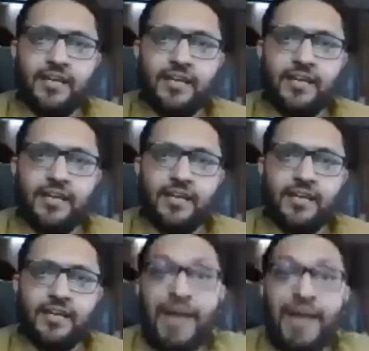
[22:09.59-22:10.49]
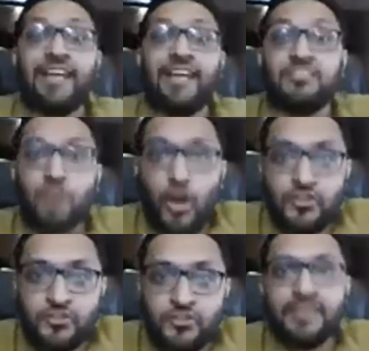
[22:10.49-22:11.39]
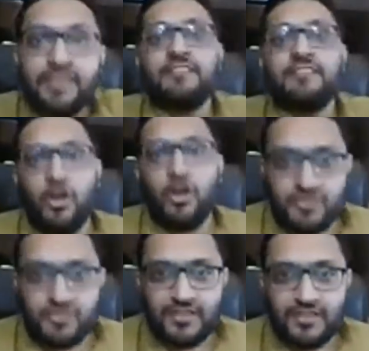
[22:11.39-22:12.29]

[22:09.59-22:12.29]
that market has caused me this loss